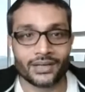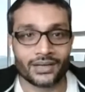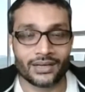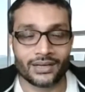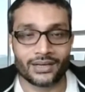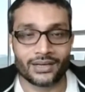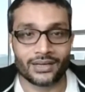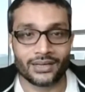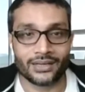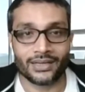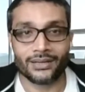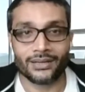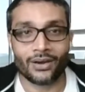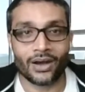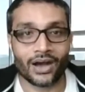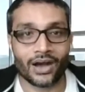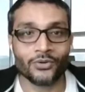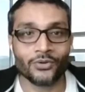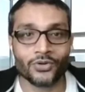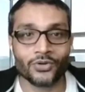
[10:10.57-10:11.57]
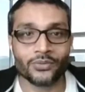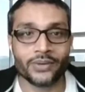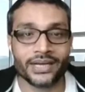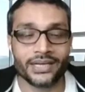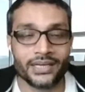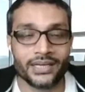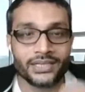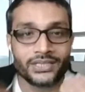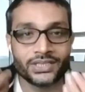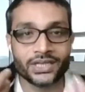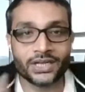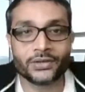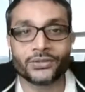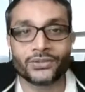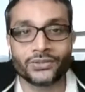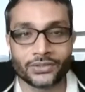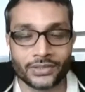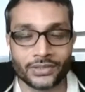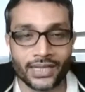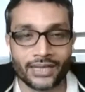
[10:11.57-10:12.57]
how do I reach
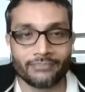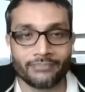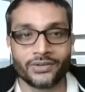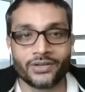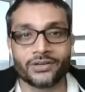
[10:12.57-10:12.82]
out to them?